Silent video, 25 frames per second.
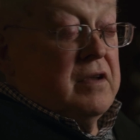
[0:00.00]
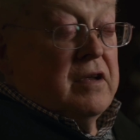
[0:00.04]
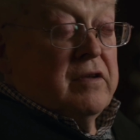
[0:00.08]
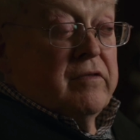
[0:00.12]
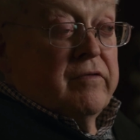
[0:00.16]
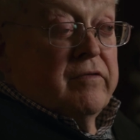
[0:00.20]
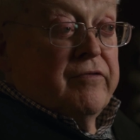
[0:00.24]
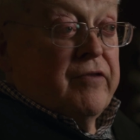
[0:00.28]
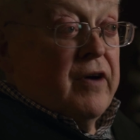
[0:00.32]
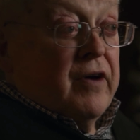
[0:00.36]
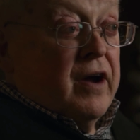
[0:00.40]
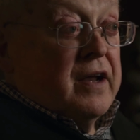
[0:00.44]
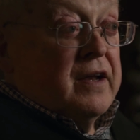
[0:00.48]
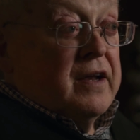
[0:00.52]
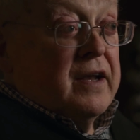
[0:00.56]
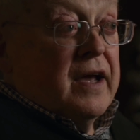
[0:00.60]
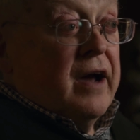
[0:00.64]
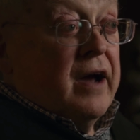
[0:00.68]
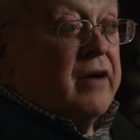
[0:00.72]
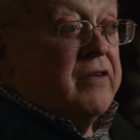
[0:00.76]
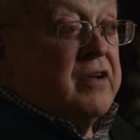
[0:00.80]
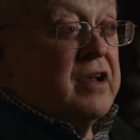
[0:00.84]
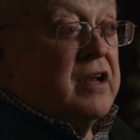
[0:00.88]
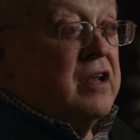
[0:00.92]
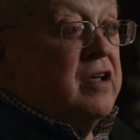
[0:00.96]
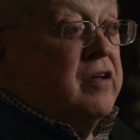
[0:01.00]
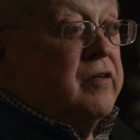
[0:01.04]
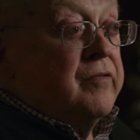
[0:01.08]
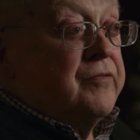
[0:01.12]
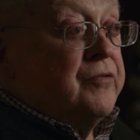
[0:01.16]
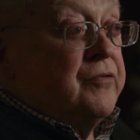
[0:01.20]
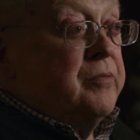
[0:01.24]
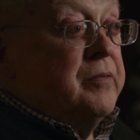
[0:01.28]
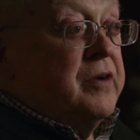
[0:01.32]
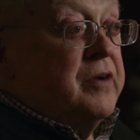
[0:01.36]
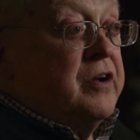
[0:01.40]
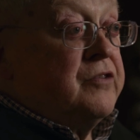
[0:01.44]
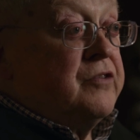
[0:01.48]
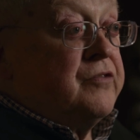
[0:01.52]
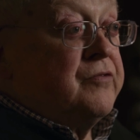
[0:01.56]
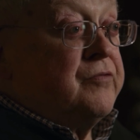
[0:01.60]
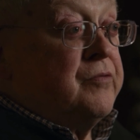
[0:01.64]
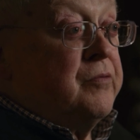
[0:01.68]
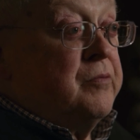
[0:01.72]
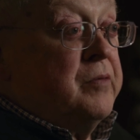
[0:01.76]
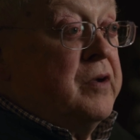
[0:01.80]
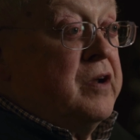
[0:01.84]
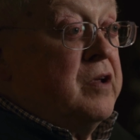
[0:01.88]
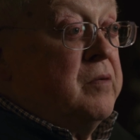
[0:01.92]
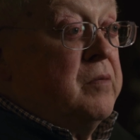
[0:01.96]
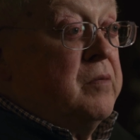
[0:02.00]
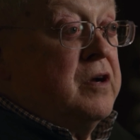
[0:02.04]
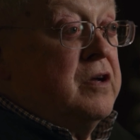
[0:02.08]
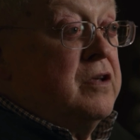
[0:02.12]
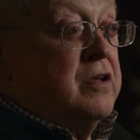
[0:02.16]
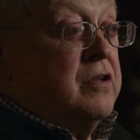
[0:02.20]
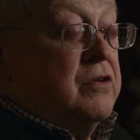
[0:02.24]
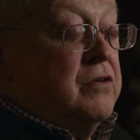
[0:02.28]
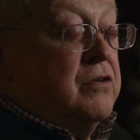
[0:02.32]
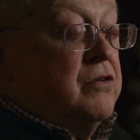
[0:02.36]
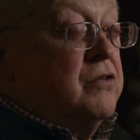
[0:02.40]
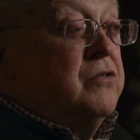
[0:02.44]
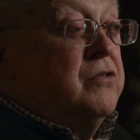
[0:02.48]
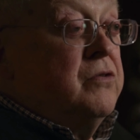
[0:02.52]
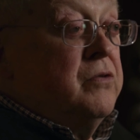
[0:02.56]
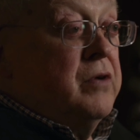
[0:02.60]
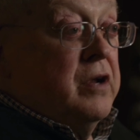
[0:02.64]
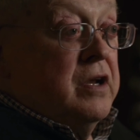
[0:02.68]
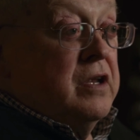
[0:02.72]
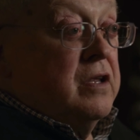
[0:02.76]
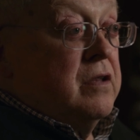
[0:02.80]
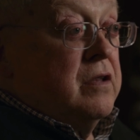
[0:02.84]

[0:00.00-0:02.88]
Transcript: didn't find out any information from anybody that knew